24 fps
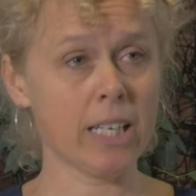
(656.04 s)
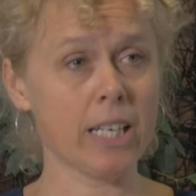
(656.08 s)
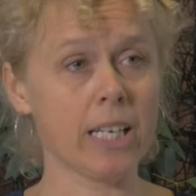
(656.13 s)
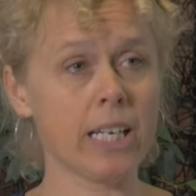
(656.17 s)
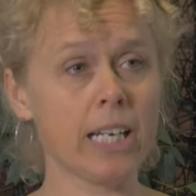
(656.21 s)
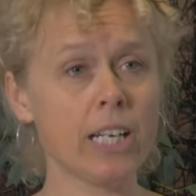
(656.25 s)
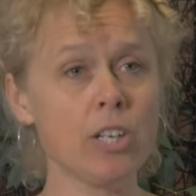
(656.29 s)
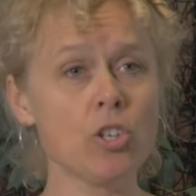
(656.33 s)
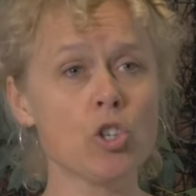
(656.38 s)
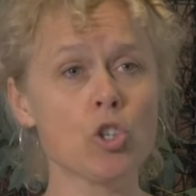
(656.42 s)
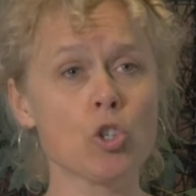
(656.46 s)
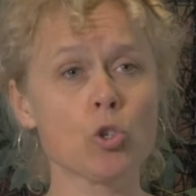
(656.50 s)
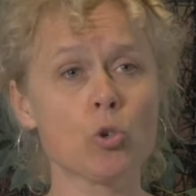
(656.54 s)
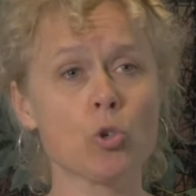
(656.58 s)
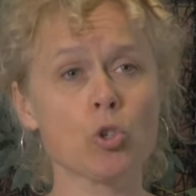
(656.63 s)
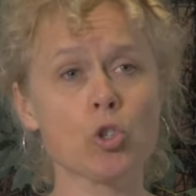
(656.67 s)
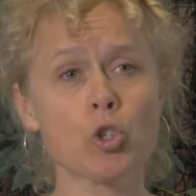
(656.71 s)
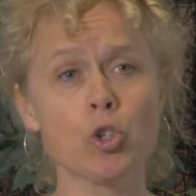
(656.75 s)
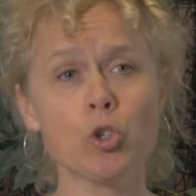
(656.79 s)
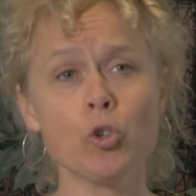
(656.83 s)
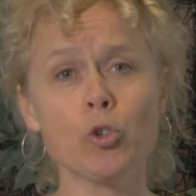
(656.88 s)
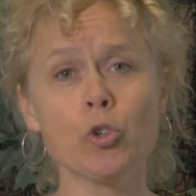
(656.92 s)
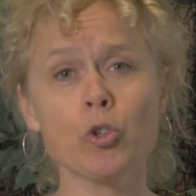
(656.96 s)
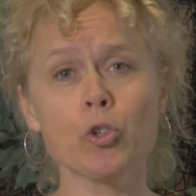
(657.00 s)
In short,
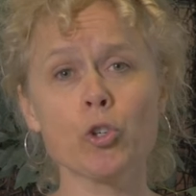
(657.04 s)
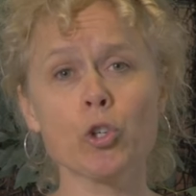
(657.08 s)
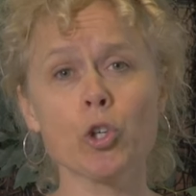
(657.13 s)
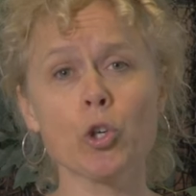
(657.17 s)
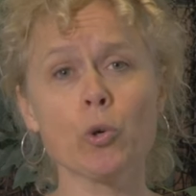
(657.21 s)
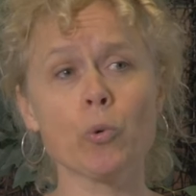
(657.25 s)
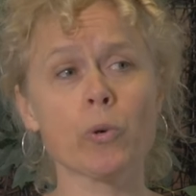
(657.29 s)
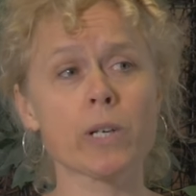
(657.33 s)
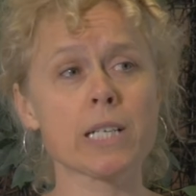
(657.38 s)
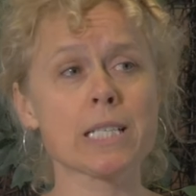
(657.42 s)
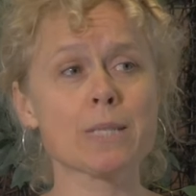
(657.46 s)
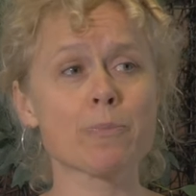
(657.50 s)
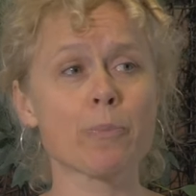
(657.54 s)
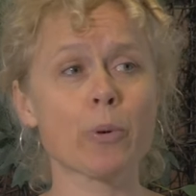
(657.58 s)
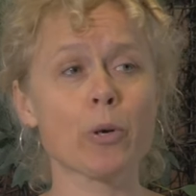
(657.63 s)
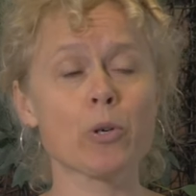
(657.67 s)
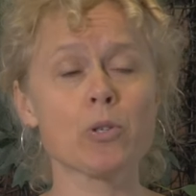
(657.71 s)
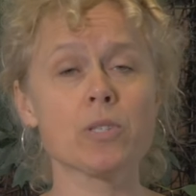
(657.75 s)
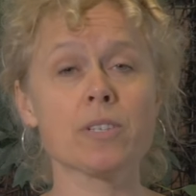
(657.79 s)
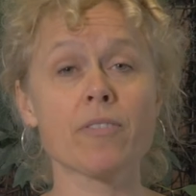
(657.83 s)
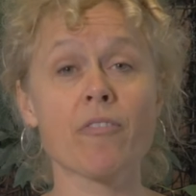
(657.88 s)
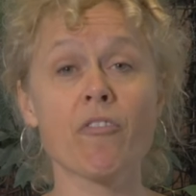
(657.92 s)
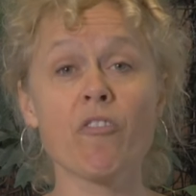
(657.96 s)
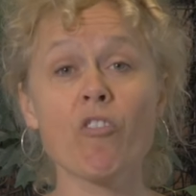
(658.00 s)
children who were
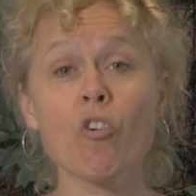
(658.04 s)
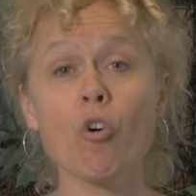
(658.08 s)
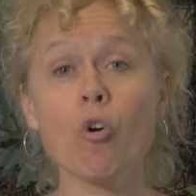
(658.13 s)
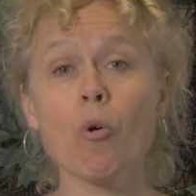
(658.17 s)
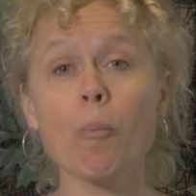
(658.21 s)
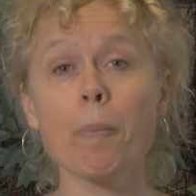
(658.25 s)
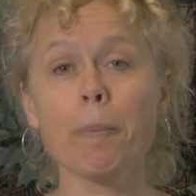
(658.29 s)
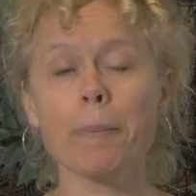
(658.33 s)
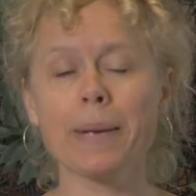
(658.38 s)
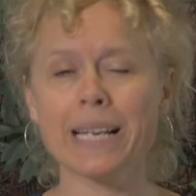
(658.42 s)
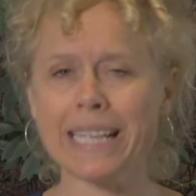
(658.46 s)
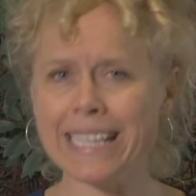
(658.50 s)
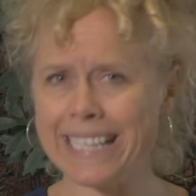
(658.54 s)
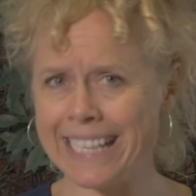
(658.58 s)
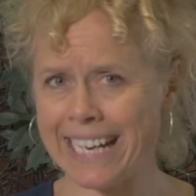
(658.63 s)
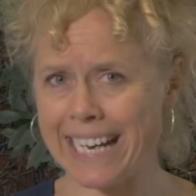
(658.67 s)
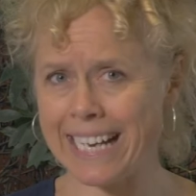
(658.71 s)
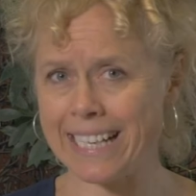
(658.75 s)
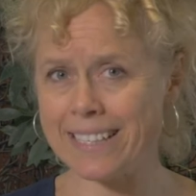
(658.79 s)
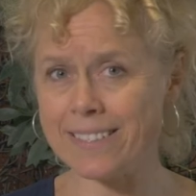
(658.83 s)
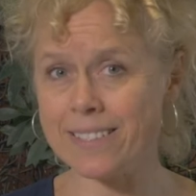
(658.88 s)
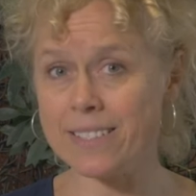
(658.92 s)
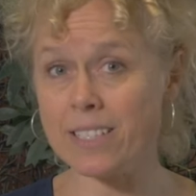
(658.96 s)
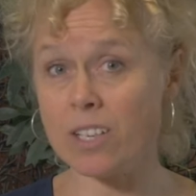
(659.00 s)
exposed to 4
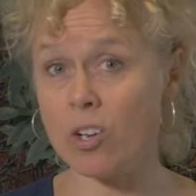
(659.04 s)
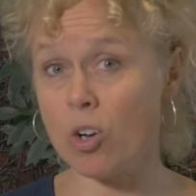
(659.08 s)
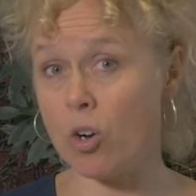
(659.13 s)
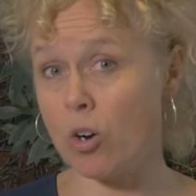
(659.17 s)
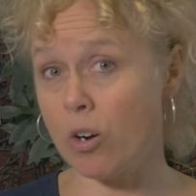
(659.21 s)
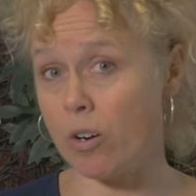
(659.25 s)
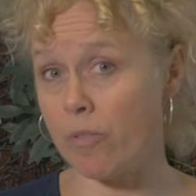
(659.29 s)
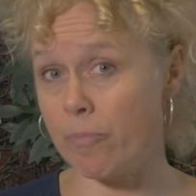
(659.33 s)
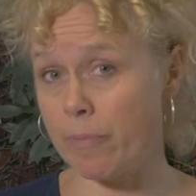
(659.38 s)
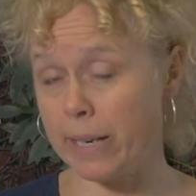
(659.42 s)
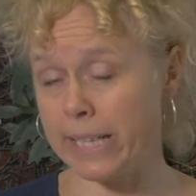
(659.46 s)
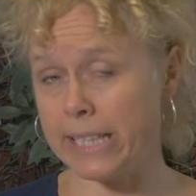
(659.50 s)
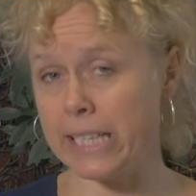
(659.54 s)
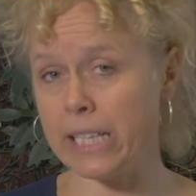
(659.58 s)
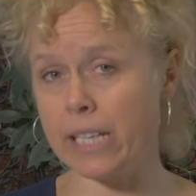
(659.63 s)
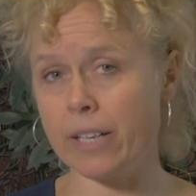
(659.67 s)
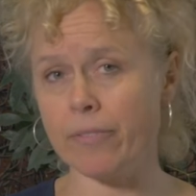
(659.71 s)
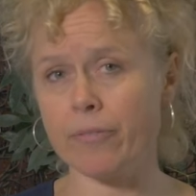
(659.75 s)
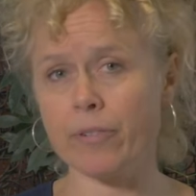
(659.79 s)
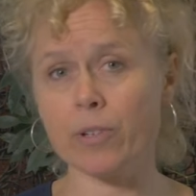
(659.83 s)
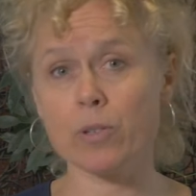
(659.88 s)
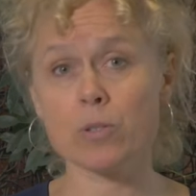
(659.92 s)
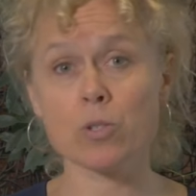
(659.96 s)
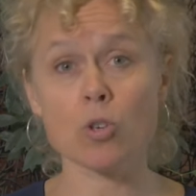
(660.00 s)
milligauss of magnetic
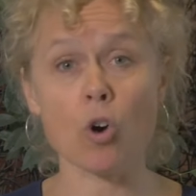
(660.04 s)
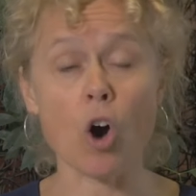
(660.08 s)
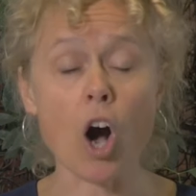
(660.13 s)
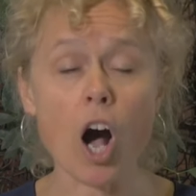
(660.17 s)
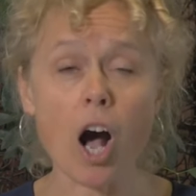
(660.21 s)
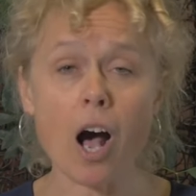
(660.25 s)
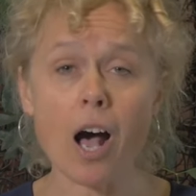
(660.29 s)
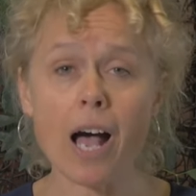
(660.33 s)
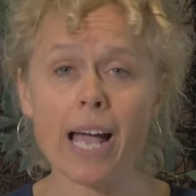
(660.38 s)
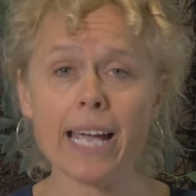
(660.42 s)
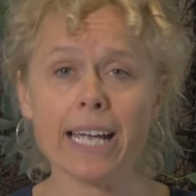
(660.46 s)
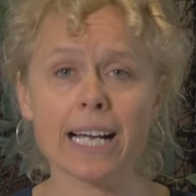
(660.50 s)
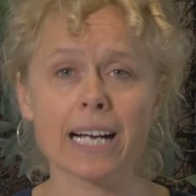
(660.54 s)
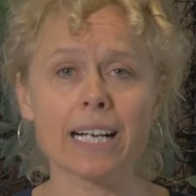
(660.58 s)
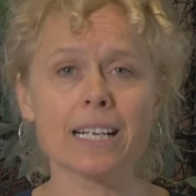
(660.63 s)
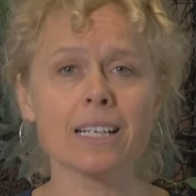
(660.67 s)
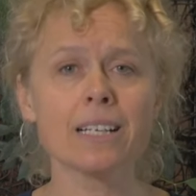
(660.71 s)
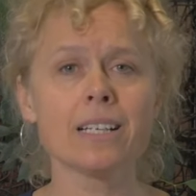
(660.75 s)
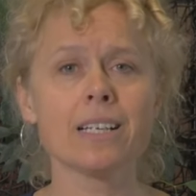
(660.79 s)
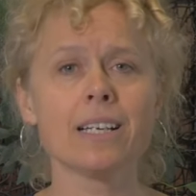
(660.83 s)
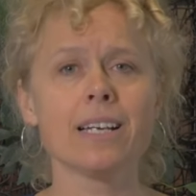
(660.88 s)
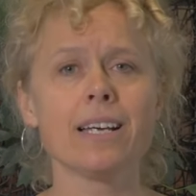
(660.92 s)
fields or higher